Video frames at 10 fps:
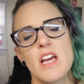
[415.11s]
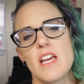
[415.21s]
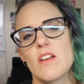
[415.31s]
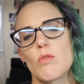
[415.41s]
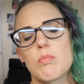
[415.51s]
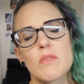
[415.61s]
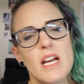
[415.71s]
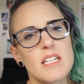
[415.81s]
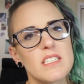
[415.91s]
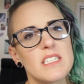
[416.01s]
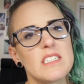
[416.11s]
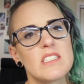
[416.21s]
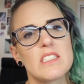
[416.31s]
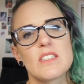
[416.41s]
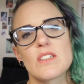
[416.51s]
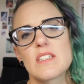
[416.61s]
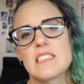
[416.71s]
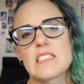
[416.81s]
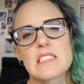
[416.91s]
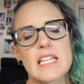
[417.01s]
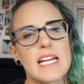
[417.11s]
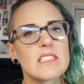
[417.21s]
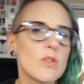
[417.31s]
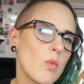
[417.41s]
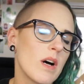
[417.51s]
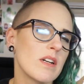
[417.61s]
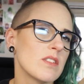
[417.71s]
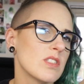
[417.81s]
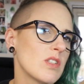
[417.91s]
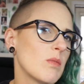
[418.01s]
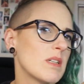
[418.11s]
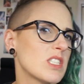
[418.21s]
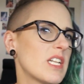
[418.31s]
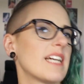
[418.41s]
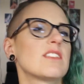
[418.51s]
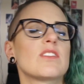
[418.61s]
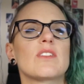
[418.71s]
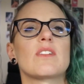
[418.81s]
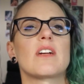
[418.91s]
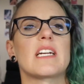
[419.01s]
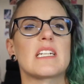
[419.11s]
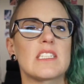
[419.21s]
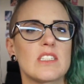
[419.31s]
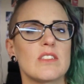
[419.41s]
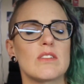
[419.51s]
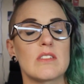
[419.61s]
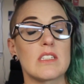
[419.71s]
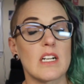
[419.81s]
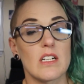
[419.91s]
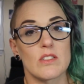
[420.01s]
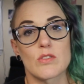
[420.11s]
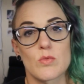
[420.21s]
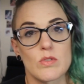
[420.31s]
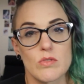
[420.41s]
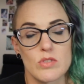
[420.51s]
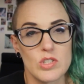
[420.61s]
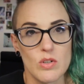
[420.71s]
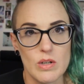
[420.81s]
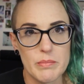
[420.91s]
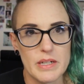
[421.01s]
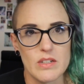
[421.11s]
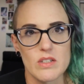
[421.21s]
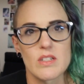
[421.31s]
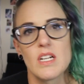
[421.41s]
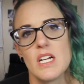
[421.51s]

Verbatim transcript: it'll blend easier. It just takes the water so much nicer and you, the colors will show up better.